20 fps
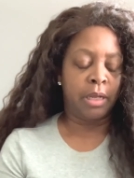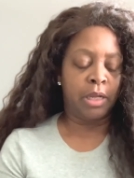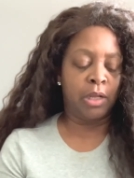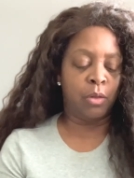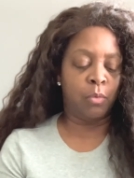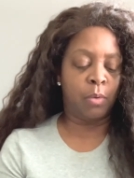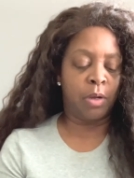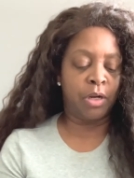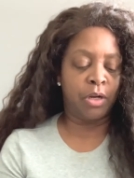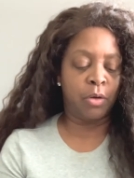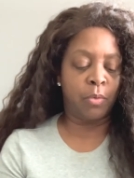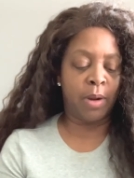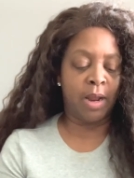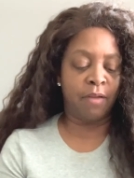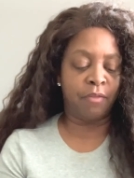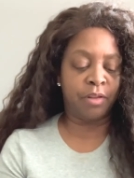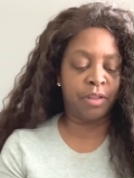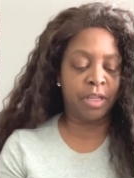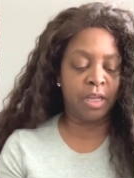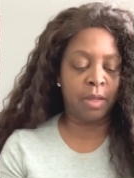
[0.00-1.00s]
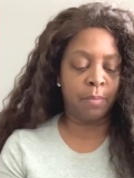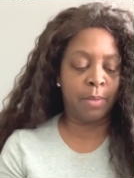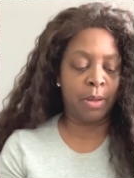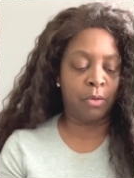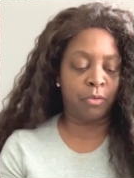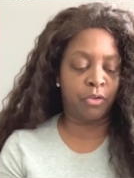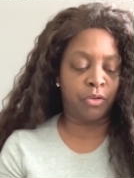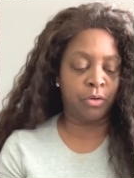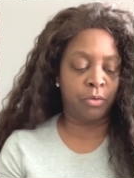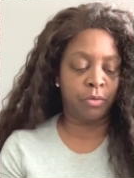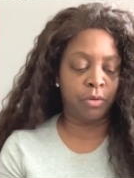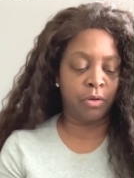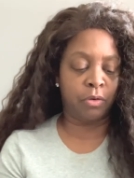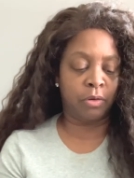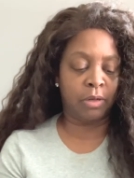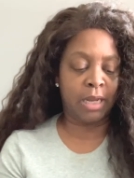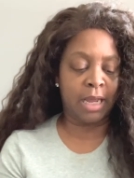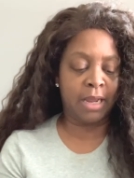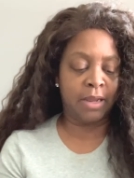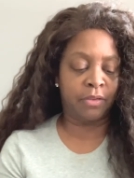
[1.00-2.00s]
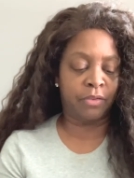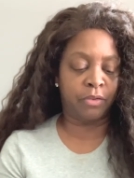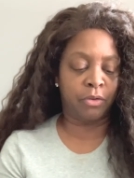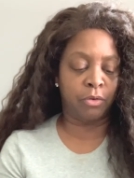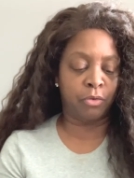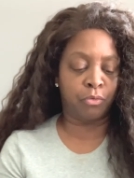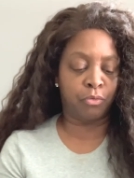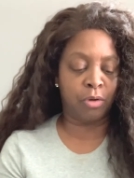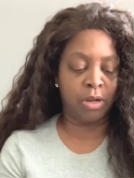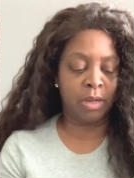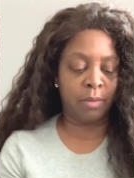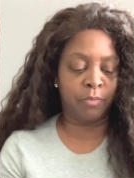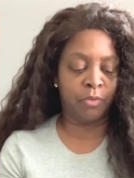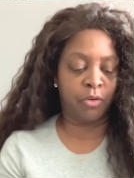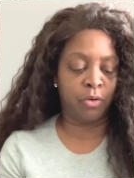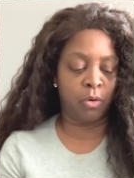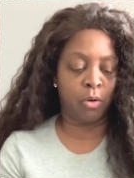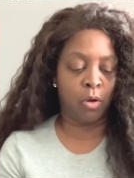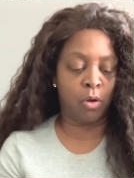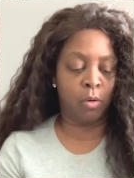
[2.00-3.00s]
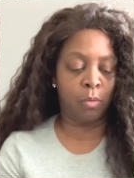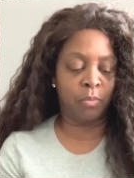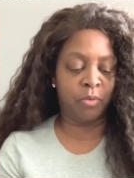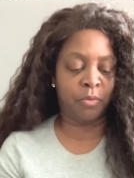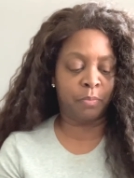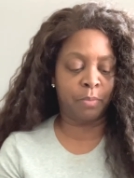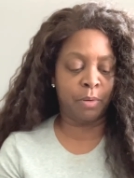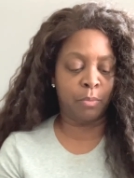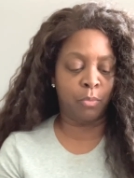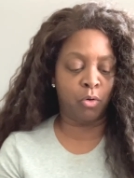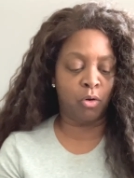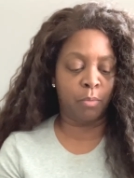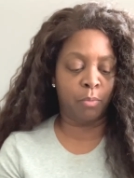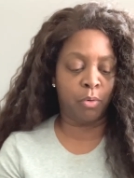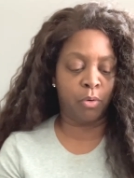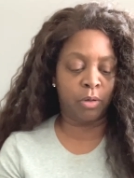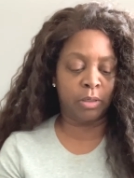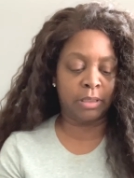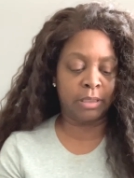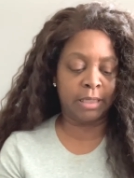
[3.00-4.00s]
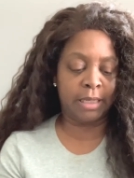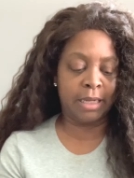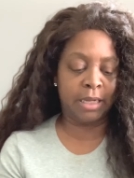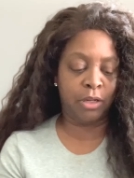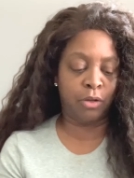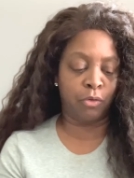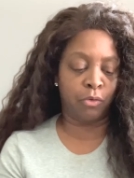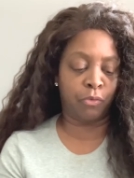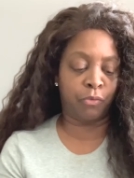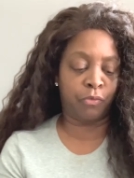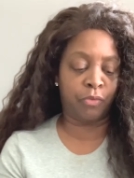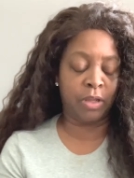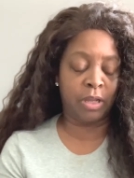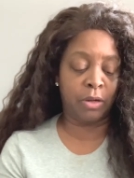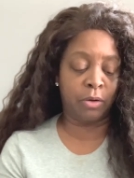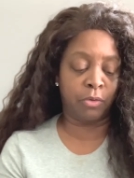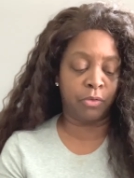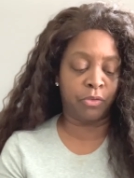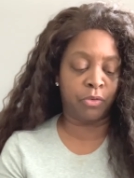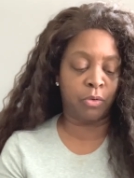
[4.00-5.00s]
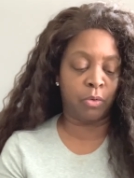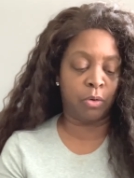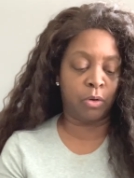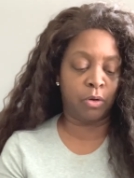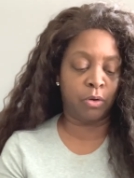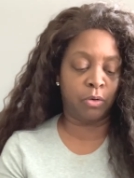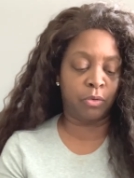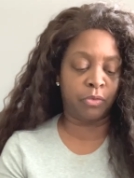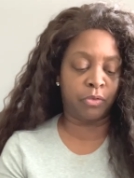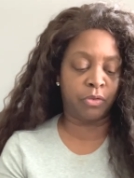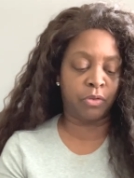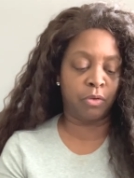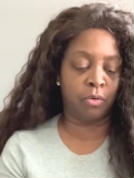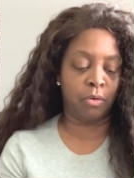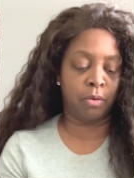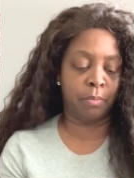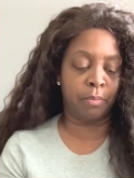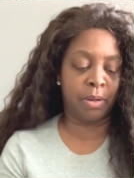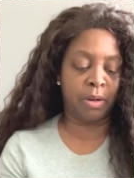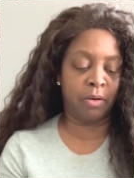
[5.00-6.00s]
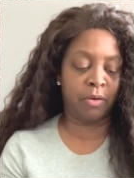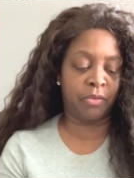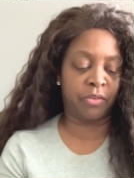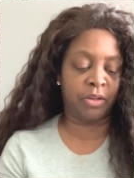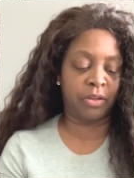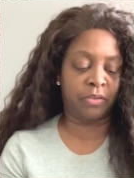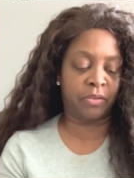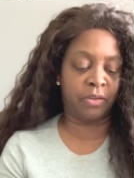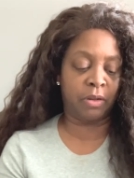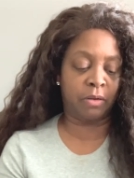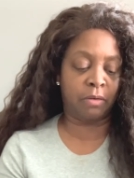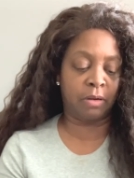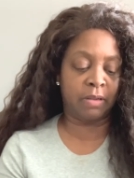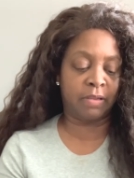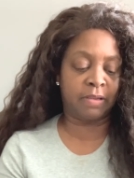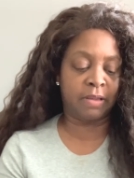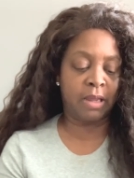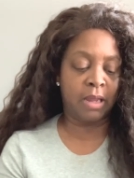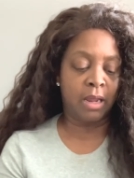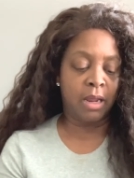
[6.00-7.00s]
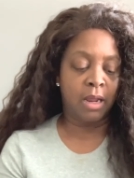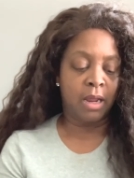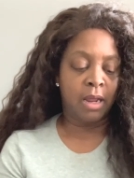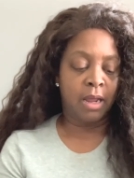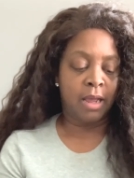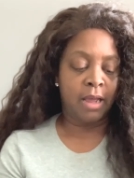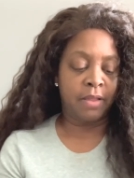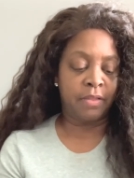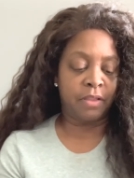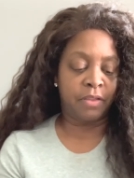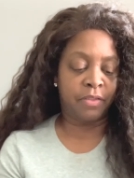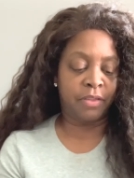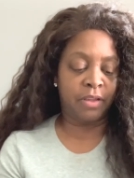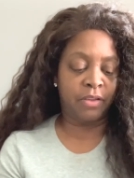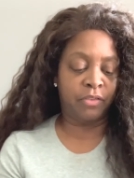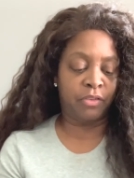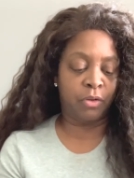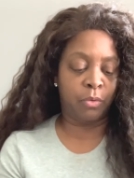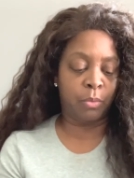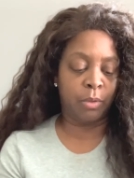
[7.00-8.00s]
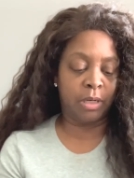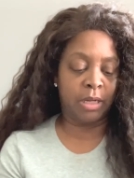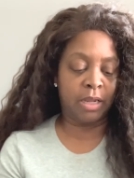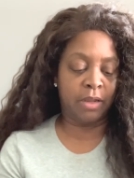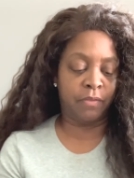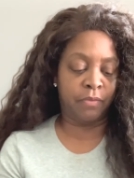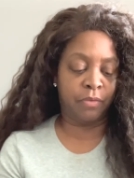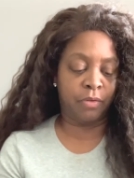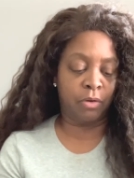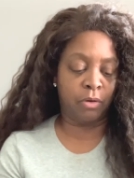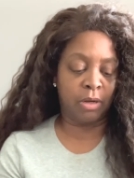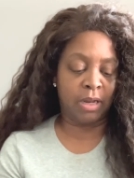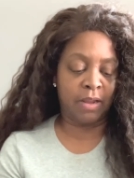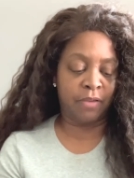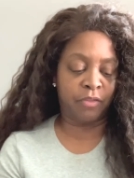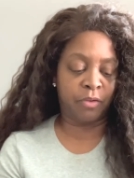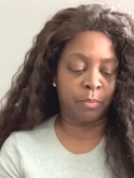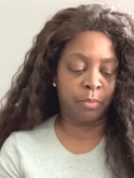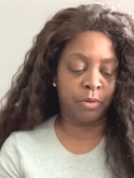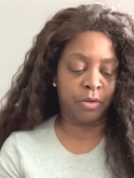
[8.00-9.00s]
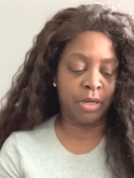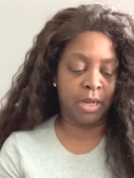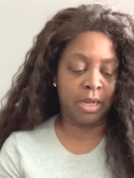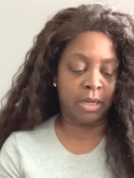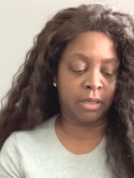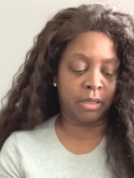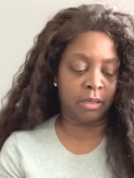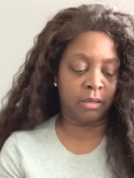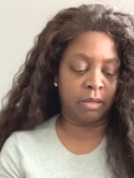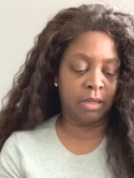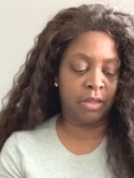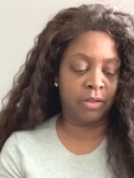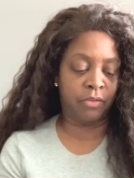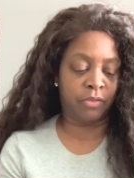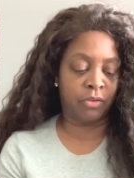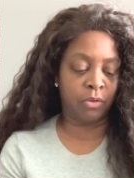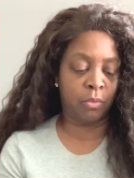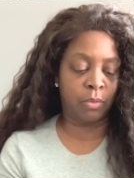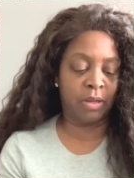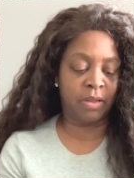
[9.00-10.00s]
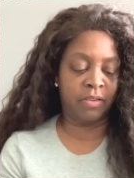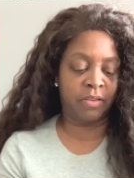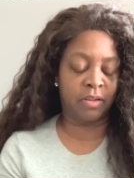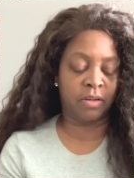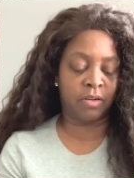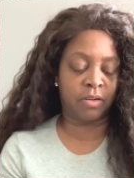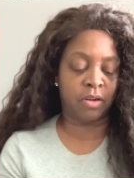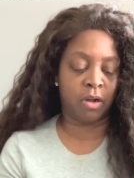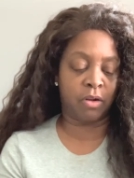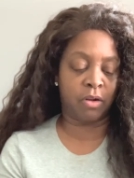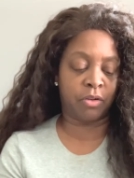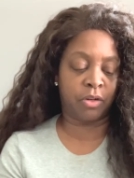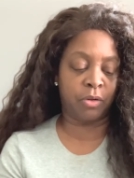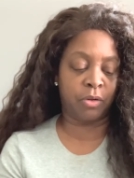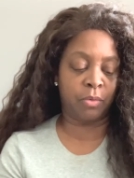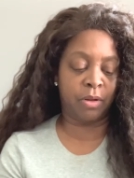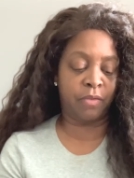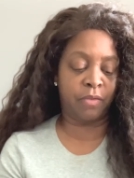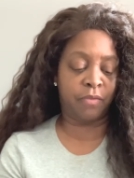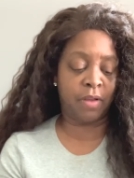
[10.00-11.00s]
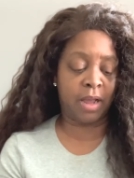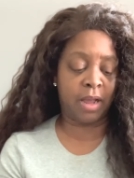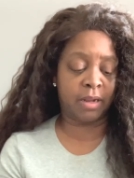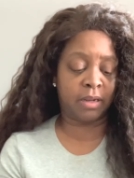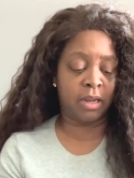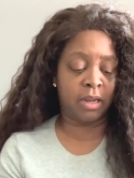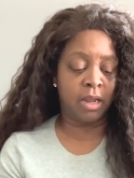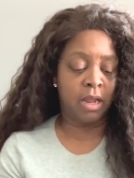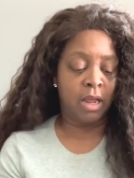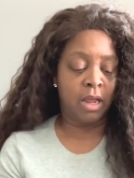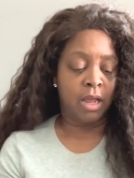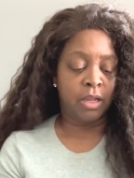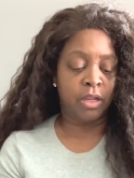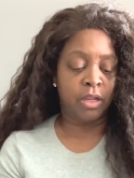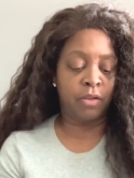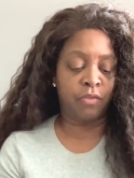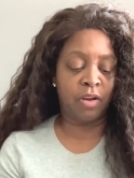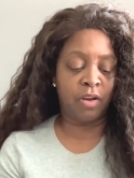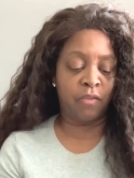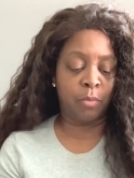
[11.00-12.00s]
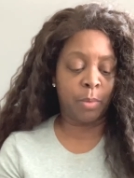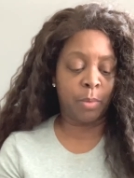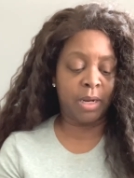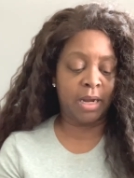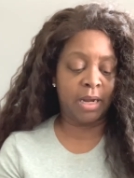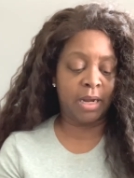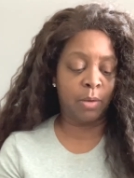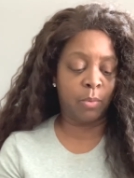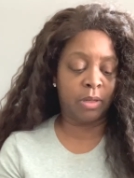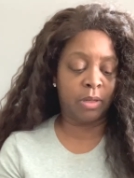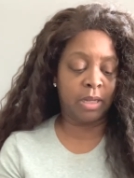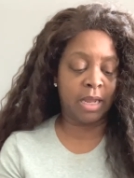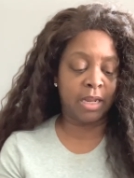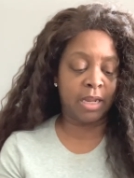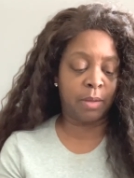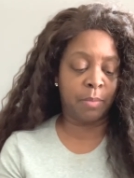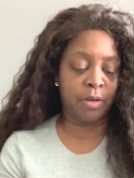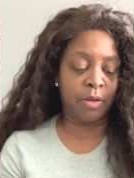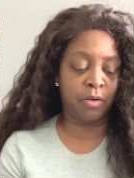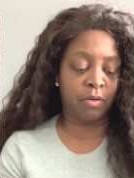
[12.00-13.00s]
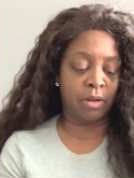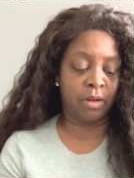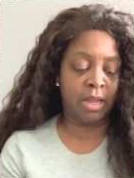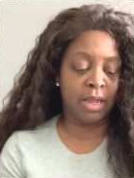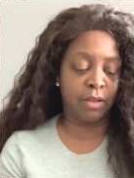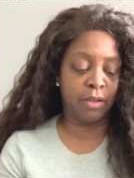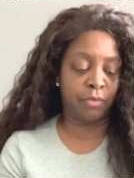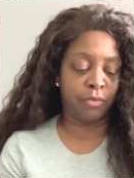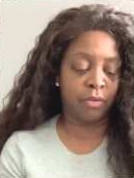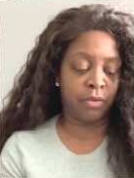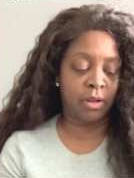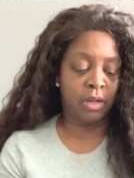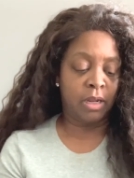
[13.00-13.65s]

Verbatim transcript: He'll want to know everything about you, your likes, your dreams, your hopes, but more importantly, your fears, your hurts, your embarrassing secrets, and the things you would give your life to protect. He's so easy to talk to. In fact, you've never met anyone like him in your life.